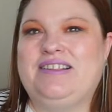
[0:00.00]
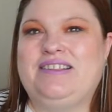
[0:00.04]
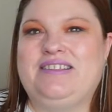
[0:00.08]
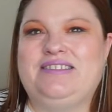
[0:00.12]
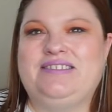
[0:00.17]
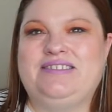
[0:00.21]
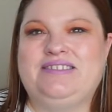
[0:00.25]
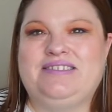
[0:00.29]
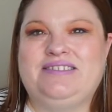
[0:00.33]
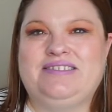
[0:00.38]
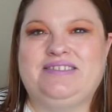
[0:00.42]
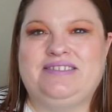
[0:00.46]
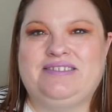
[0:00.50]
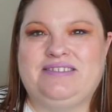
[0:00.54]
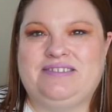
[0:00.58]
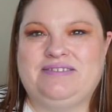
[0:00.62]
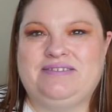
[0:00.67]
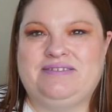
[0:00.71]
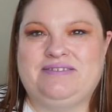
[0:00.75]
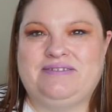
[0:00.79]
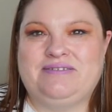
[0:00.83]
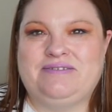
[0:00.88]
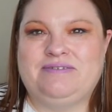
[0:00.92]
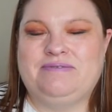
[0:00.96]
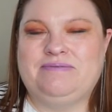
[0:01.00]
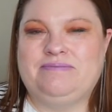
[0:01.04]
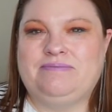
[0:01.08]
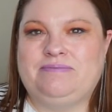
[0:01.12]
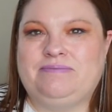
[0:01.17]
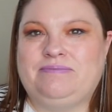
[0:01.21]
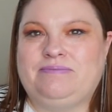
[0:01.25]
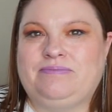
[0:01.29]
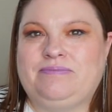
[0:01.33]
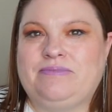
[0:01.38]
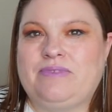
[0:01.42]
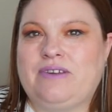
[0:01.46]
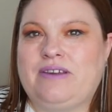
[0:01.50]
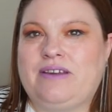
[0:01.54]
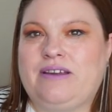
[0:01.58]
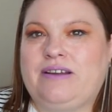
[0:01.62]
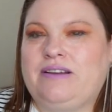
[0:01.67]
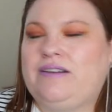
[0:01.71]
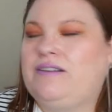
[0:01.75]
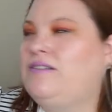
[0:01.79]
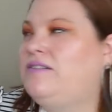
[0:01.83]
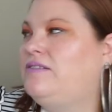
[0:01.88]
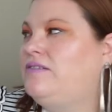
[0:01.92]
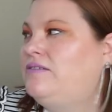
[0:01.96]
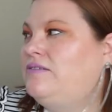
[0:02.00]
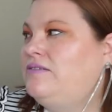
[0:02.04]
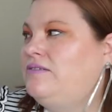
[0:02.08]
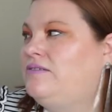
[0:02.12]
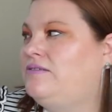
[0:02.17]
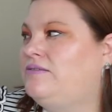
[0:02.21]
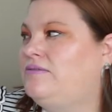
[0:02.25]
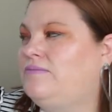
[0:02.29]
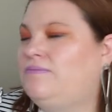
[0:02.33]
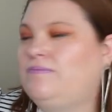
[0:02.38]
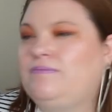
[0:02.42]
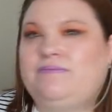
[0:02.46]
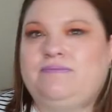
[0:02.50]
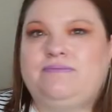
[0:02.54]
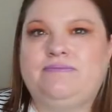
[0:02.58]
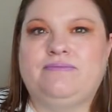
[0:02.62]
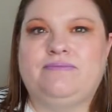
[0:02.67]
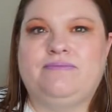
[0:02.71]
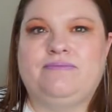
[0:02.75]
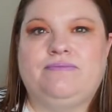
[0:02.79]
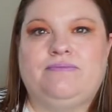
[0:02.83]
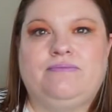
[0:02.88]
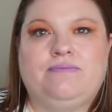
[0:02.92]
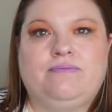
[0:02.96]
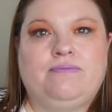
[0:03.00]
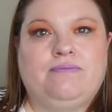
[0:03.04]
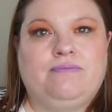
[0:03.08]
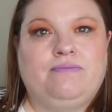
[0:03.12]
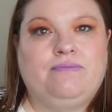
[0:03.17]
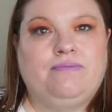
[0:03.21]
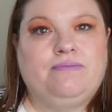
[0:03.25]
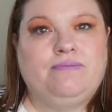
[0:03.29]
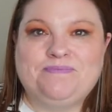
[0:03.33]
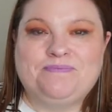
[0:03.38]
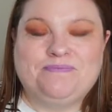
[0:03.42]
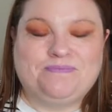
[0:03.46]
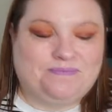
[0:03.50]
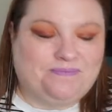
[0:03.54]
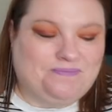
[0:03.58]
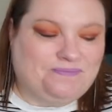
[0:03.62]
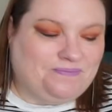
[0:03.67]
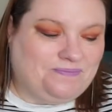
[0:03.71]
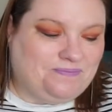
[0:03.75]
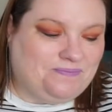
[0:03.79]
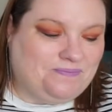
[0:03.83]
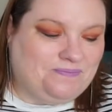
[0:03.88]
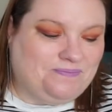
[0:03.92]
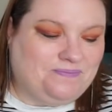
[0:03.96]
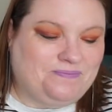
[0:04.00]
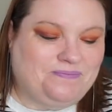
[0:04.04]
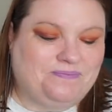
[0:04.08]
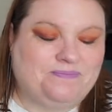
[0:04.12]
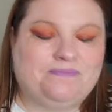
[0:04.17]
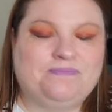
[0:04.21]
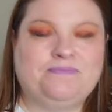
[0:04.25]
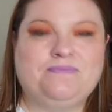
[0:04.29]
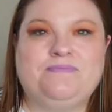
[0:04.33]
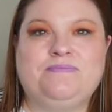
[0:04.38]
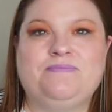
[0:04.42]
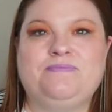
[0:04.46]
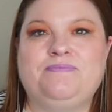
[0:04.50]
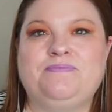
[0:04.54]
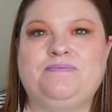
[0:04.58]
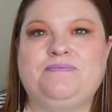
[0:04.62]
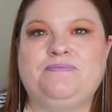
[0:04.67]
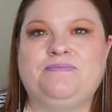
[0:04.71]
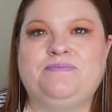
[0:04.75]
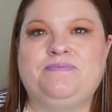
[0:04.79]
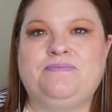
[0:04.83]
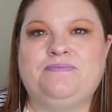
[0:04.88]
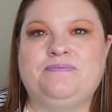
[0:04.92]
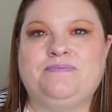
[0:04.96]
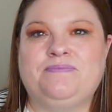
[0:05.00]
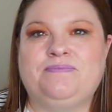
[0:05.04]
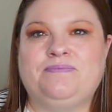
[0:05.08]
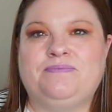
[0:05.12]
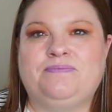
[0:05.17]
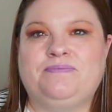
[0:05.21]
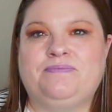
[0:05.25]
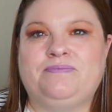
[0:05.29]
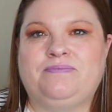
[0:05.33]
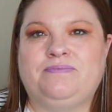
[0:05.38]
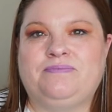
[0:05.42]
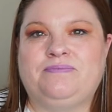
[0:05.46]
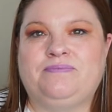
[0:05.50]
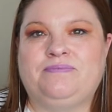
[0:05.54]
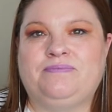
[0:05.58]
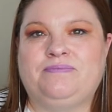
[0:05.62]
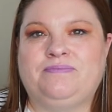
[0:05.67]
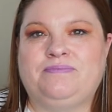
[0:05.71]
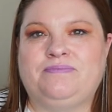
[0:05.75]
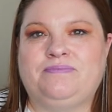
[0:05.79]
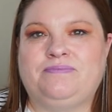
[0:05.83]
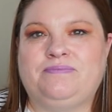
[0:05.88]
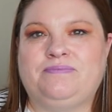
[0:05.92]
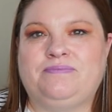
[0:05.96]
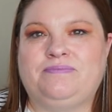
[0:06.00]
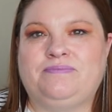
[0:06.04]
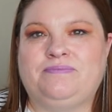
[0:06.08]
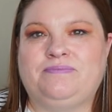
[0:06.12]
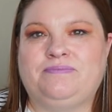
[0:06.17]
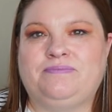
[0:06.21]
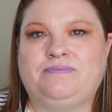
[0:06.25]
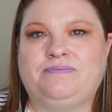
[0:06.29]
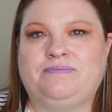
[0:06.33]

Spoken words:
This person isn't speaking.